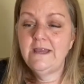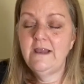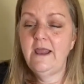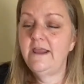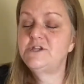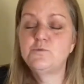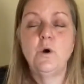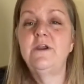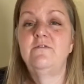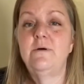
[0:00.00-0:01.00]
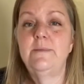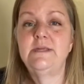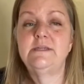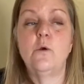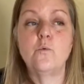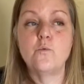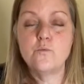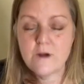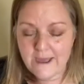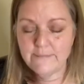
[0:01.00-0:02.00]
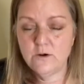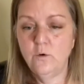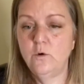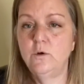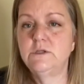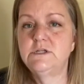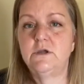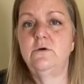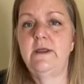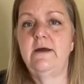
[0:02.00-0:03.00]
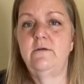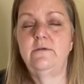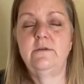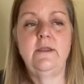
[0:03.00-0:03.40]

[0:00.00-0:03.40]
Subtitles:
each one of them is a rabbit hole to go down.